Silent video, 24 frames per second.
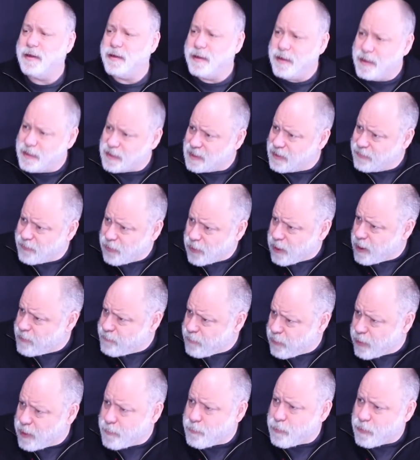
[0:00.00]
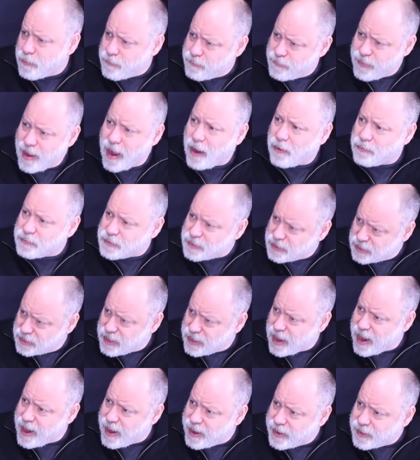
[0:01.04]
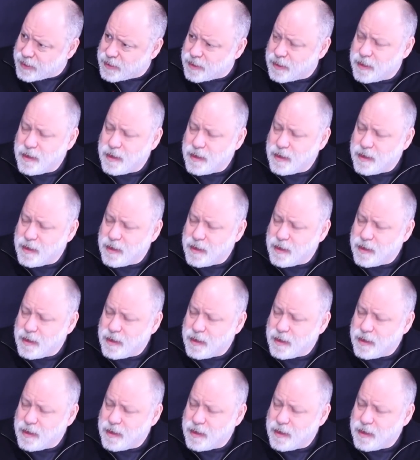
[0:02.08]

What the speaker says: is a very, very profound state.